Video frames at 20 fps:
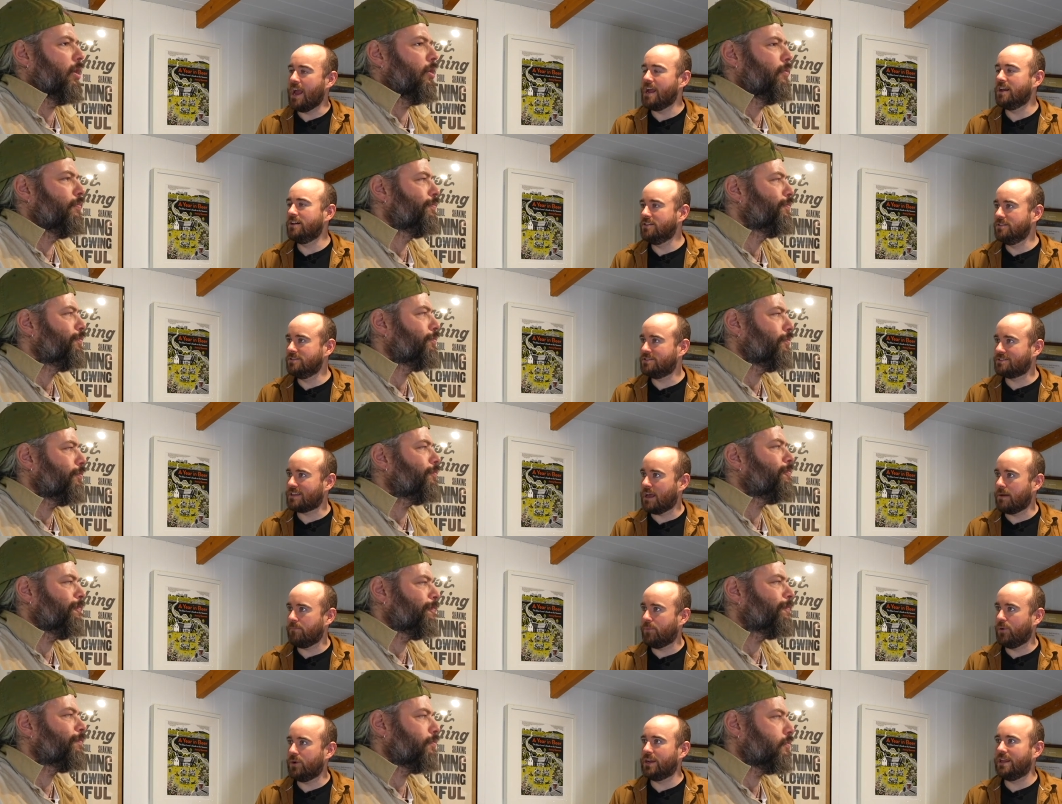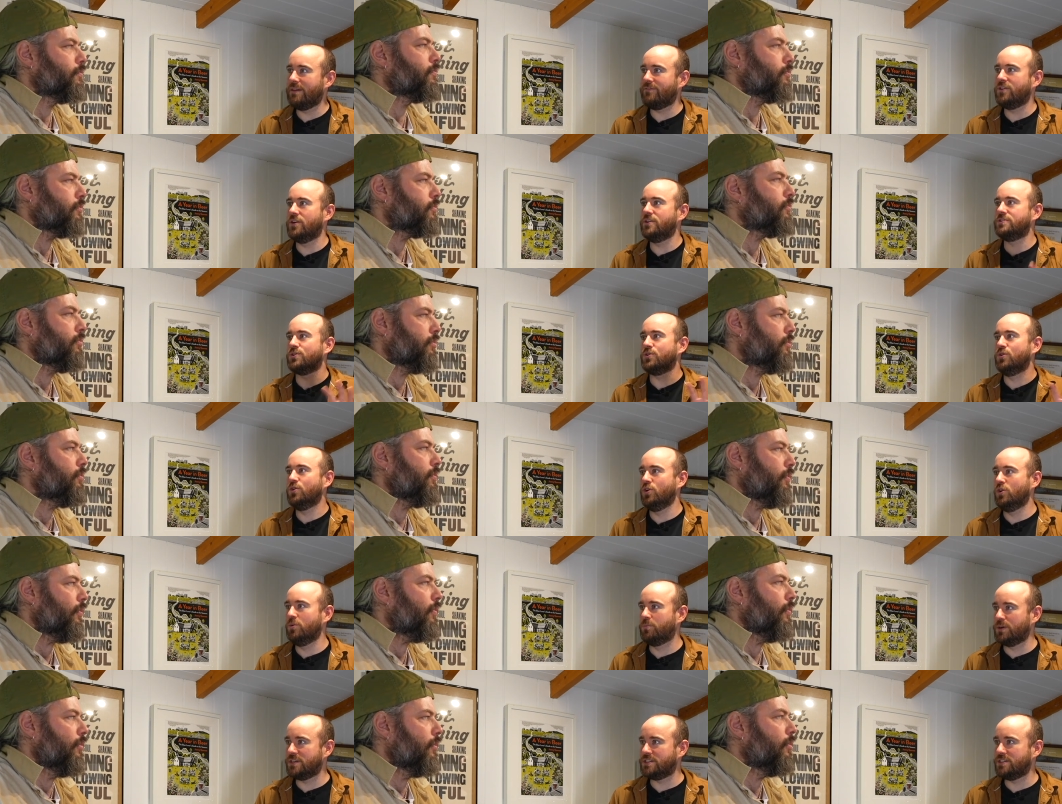Speaker 1: ale standpoint, even though it's
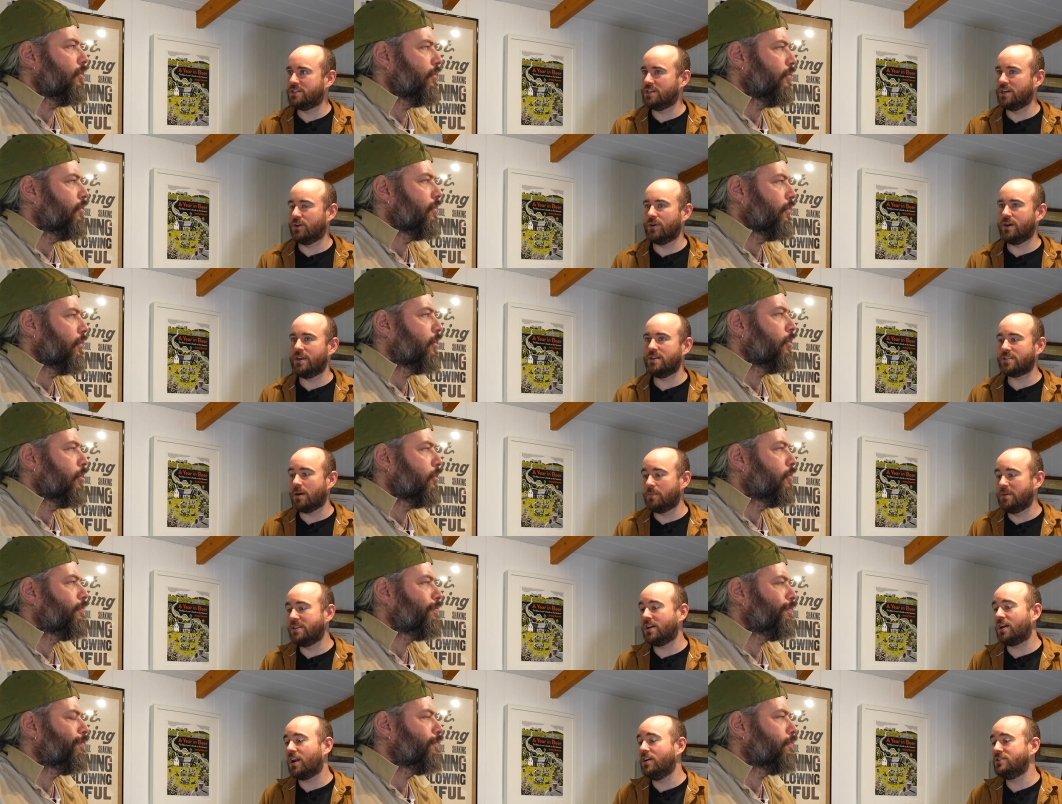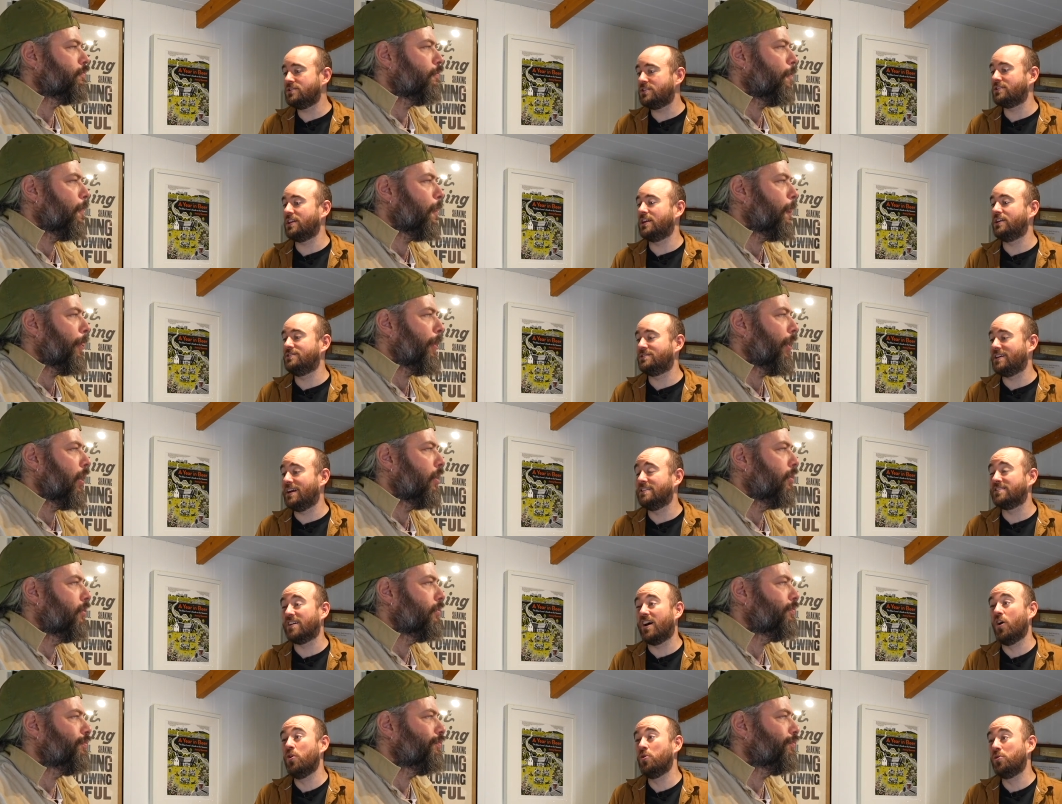all British ingredients. I mean, the closest thing you'd say
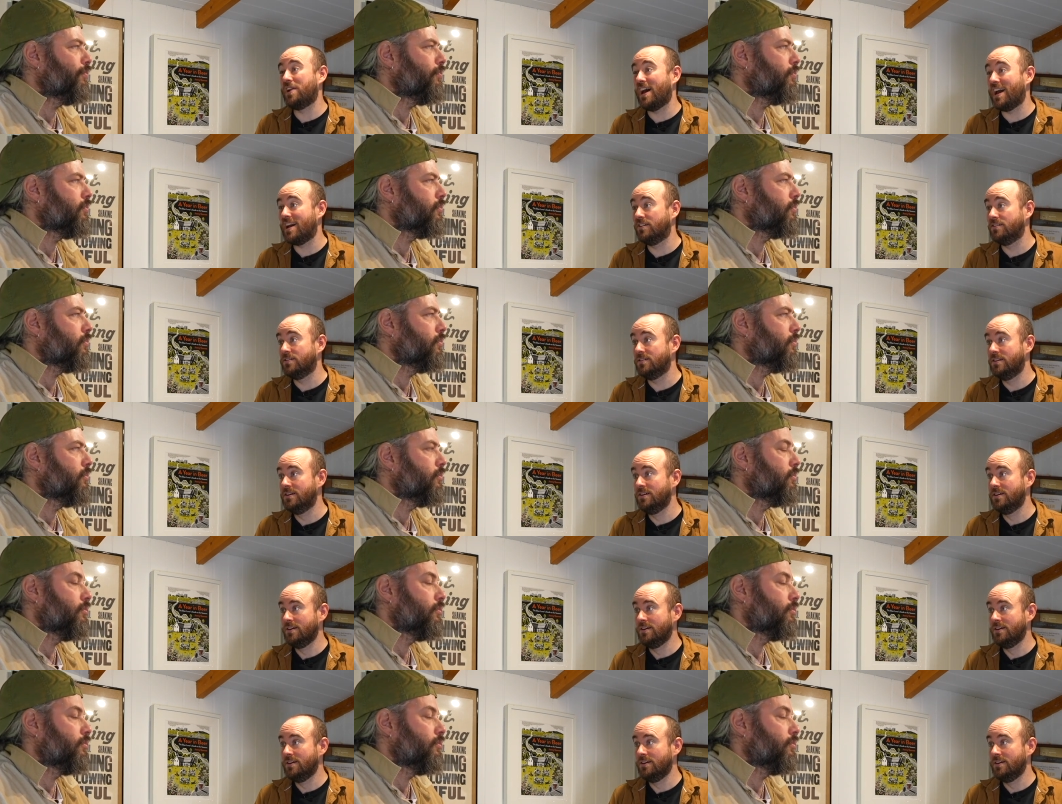is old ale,